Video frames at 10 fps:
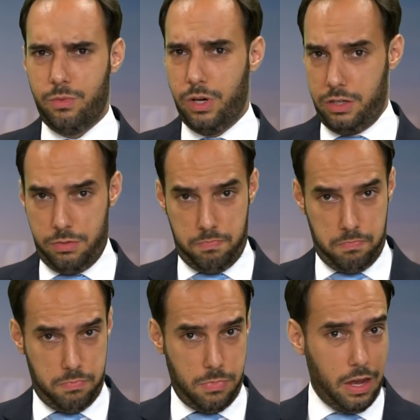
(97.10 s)
which
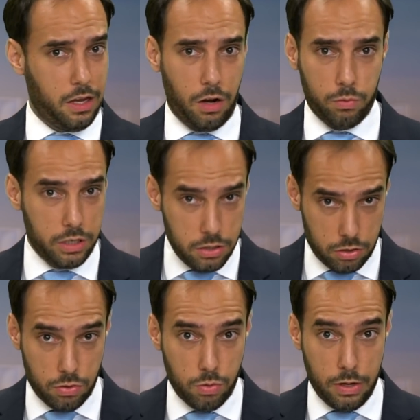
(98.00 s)
they can only
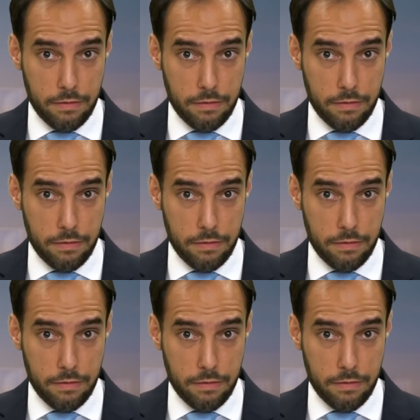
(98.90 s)
do